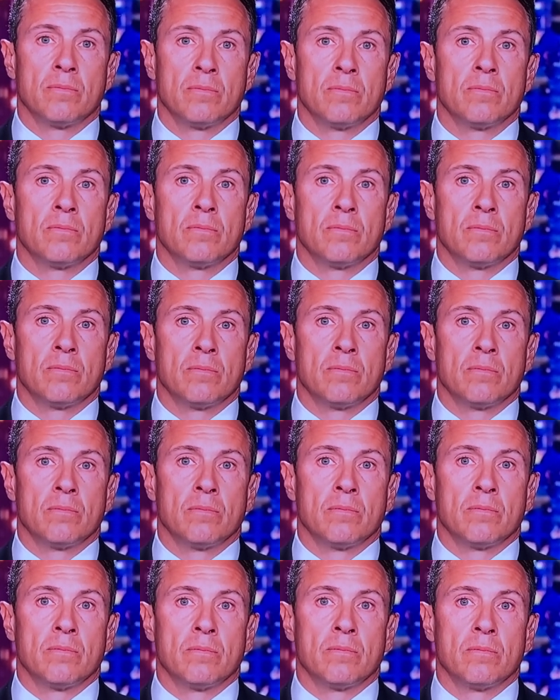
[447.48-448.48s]

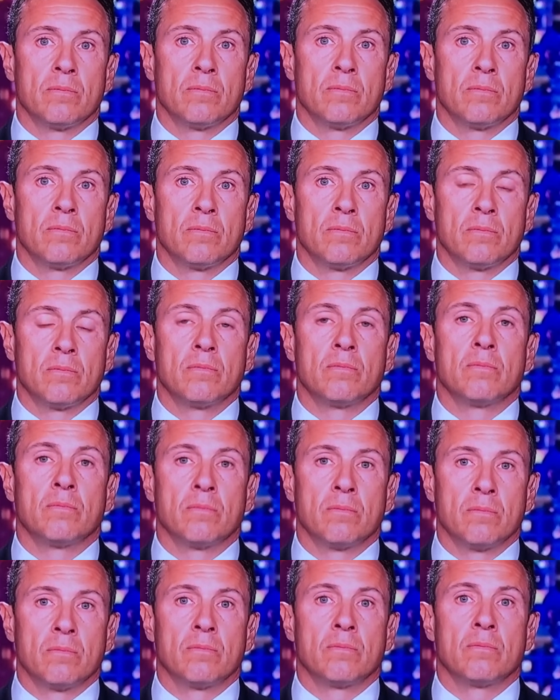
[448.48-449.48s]

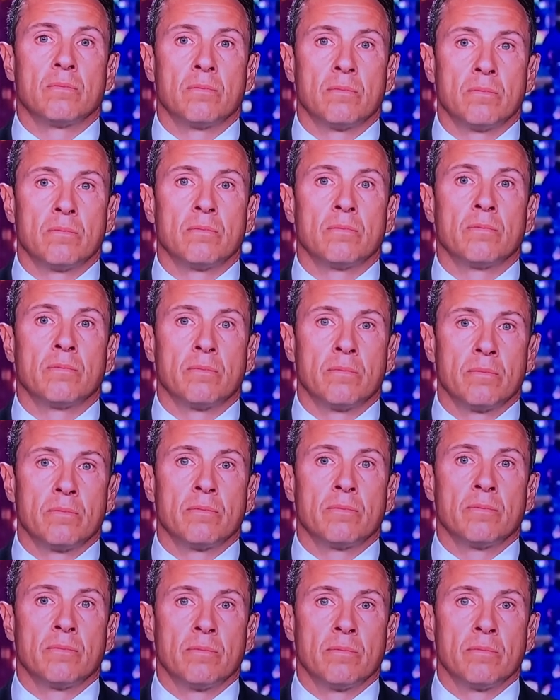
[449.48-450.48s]

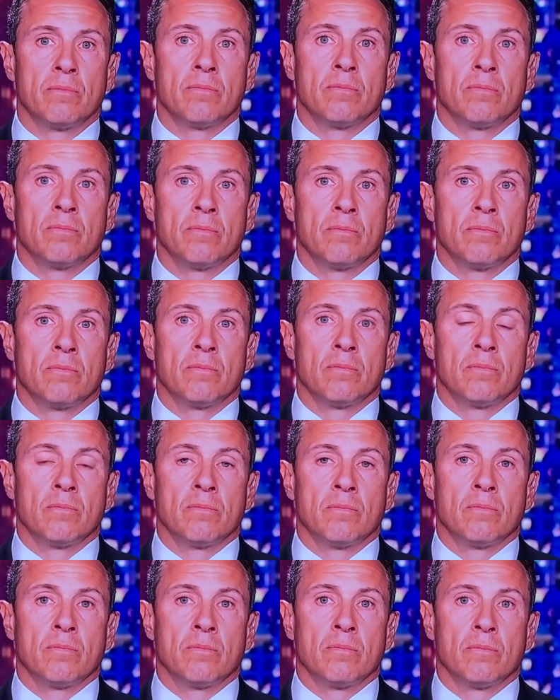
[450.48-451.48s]

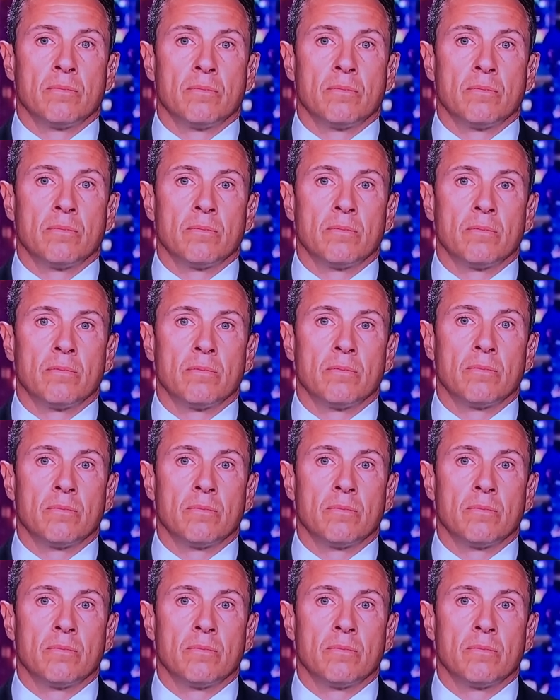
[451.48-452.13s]
[no speech]